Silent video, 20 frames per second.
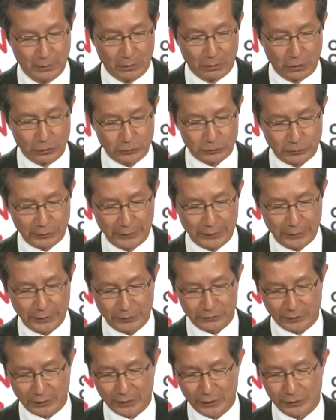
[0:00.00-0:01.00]
Australia
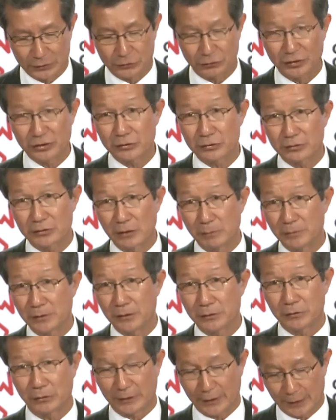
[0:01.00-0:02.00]
is a country similar
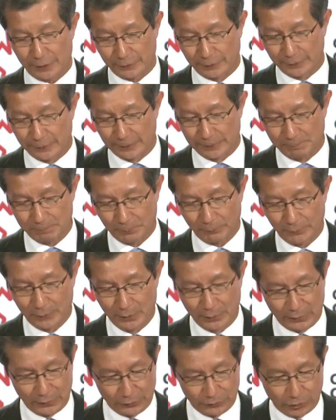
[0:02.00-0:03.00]
to Canada
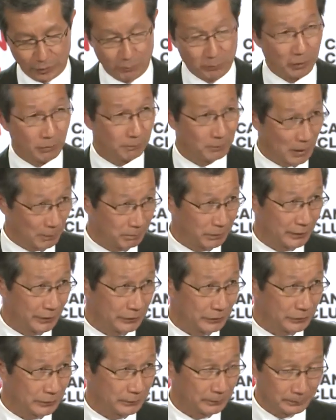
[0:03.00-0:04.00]
in terms of
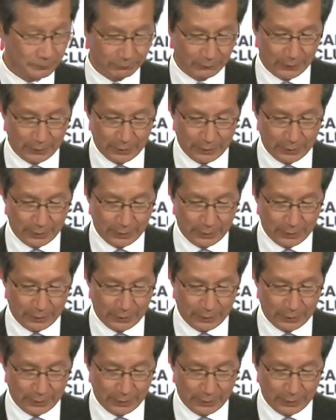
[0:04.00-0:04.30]
population